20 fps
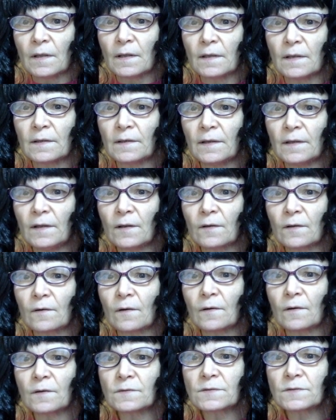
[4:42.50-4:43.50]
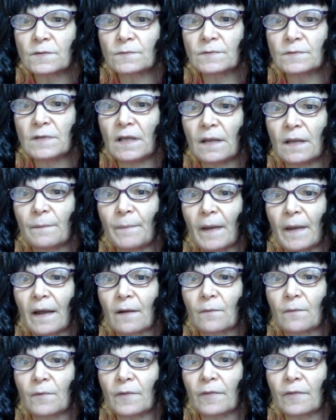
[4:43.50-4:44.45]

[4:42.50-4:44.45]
And he could also take back